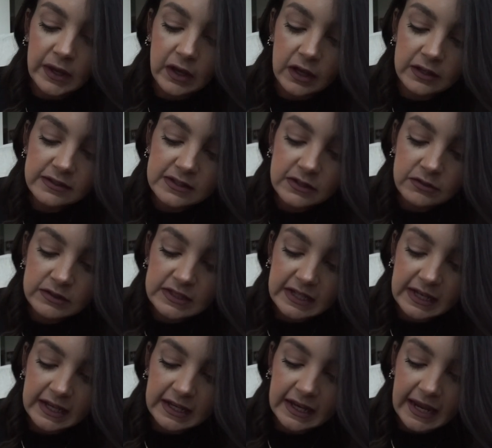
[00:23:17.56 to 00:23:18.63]
we also
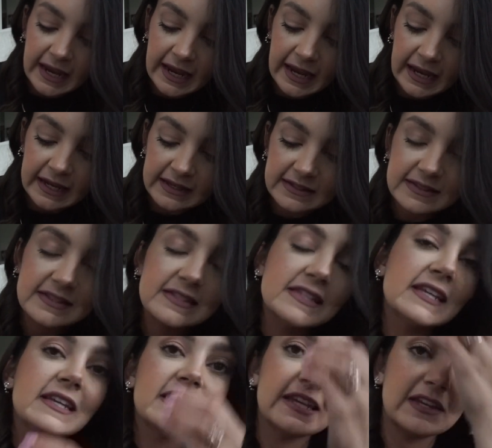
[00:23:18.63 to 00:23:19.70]
did a
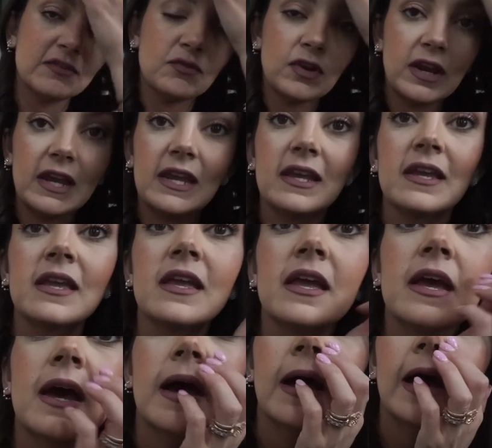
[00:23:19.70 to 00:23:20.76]
signet ring
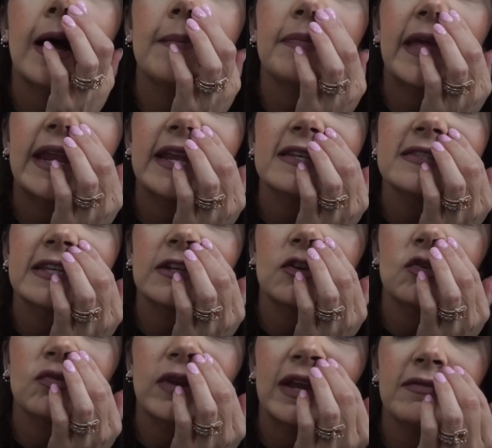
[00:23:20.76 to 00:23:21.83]
um, that is
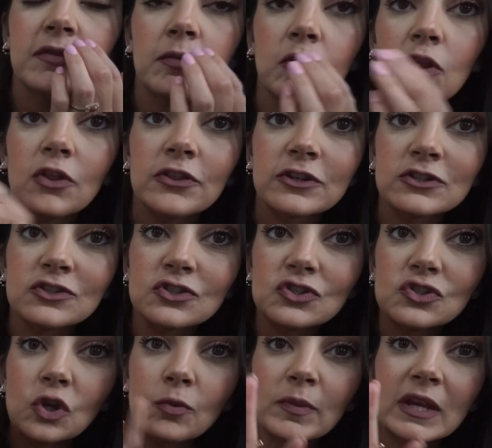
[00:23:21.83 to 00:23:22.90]
engravable. There's
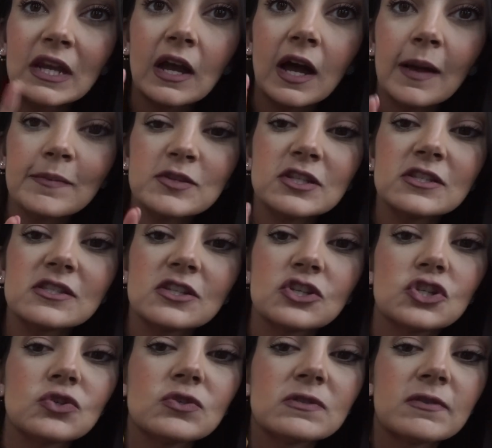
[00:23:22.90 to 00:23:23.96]
so many options to
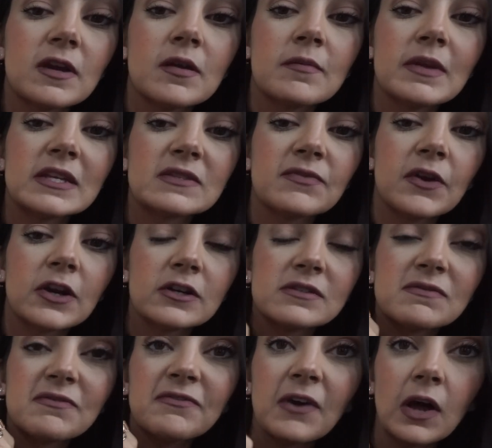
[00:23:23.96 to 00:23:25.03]
choose from as far as
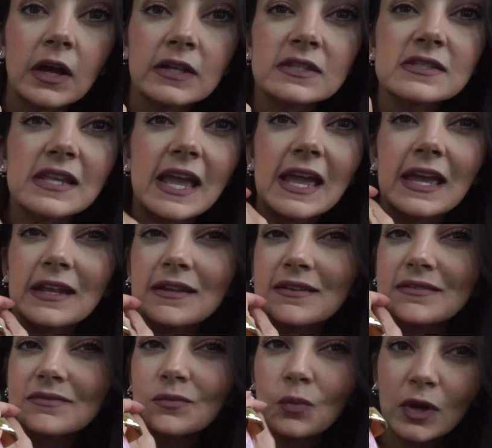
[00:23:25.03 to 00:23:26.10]
fonts and
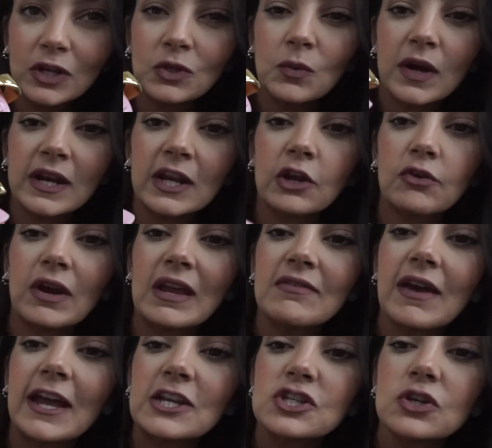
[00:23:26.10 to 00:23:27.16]
what you want to
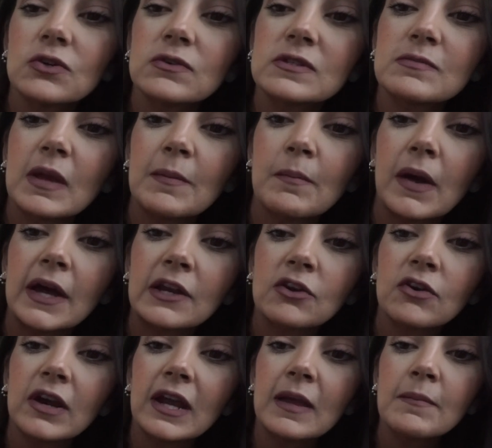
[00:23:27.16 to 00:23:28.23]
engrave. I chose my
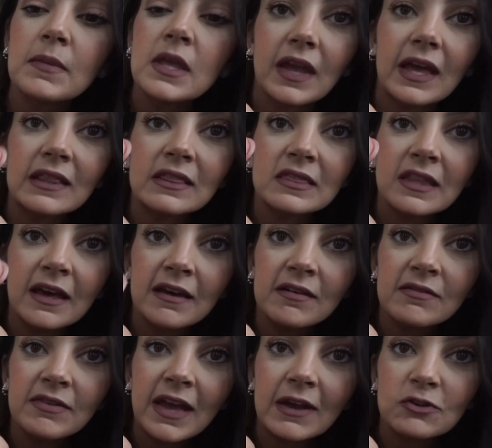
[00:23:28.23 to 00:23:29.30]
monogram. I
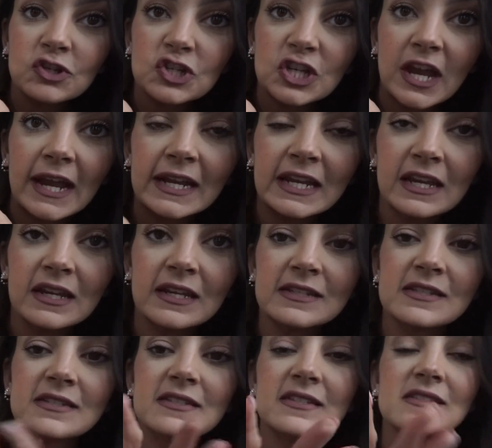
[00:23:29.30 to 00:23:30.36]
love how shiny it
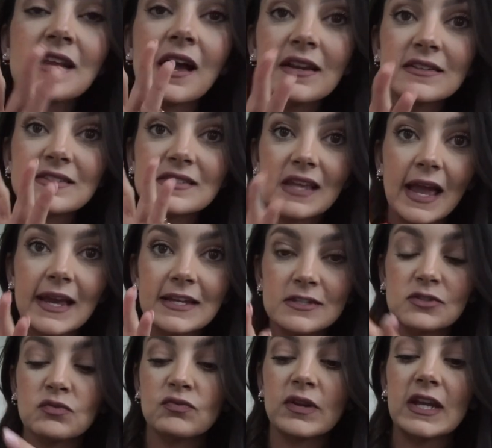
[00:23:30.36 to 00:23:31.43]
is. This is not a
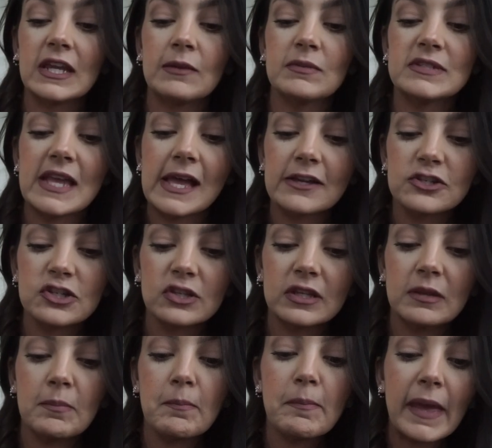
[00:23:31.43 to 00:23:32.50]
sized ring. It was
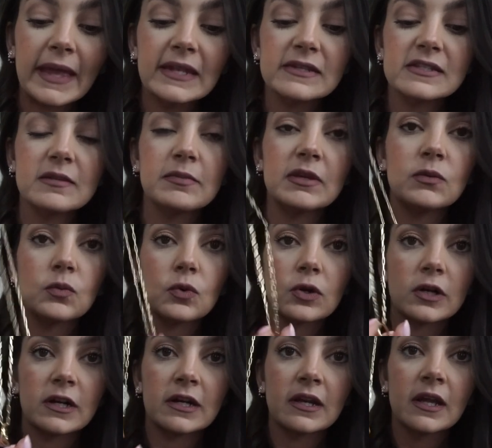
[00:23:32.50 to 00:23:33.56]
actually meant to be
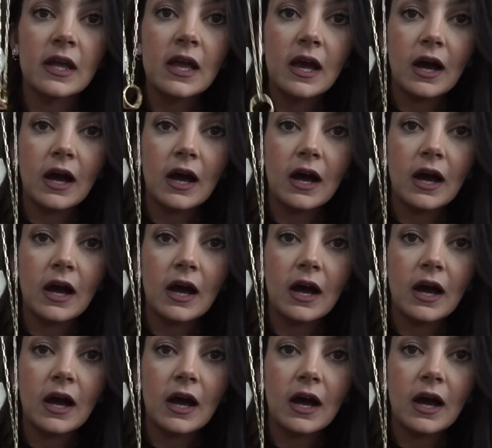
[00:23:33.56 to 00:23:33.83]
worn